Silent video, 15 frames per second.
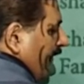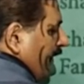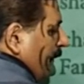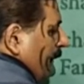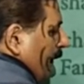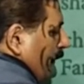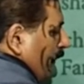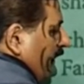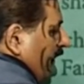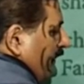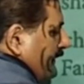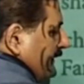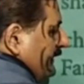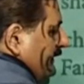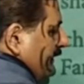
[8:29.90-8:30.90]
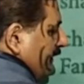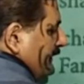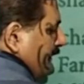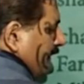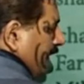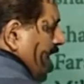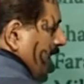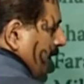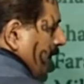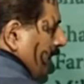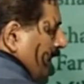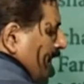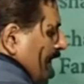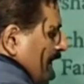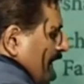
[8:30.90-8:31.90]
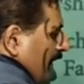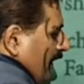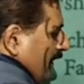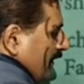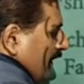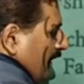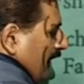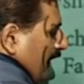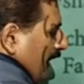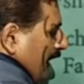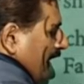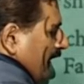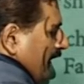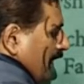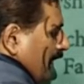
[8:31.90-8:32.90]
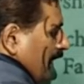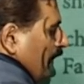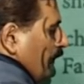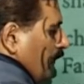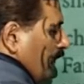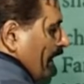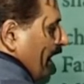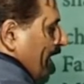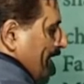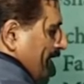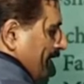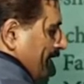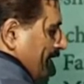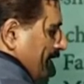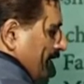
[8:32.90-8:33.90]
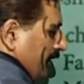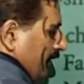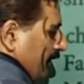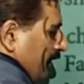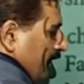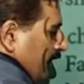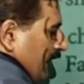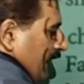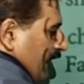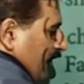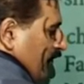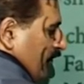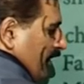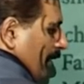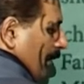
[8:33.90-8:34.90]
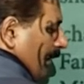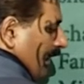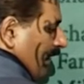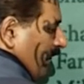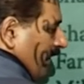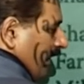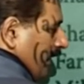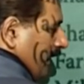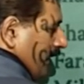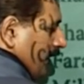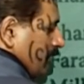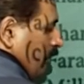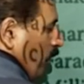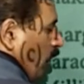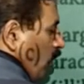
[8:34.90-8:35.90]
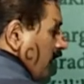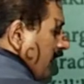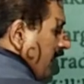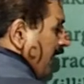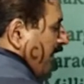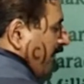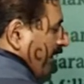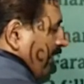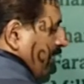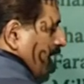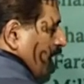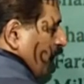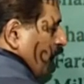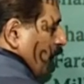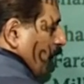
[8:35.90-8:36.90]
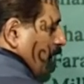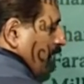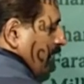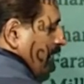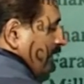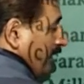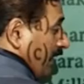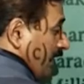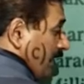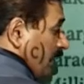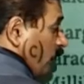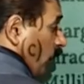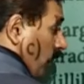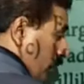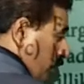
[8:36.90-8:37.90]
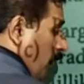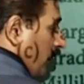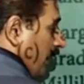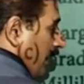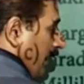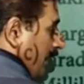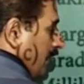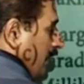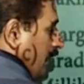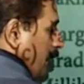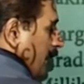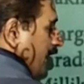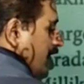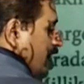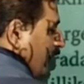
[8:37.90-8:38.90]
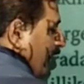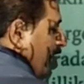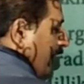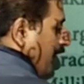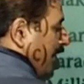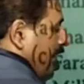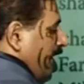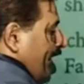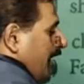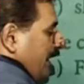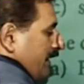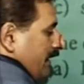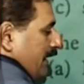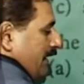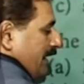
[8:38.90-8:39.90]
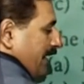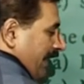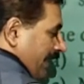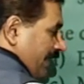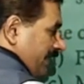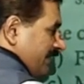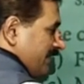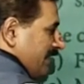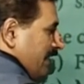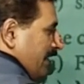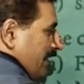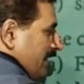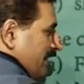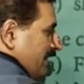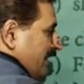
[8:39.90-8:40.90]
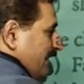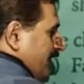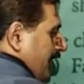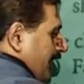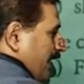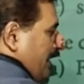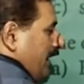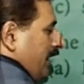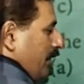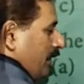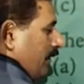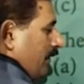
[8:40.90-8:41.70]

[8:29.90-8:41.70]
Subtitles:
protons, right? There is electrical neutrality. If number of electrons more than 11, if you put 13, one more electron plus 1, in that case, this is negative.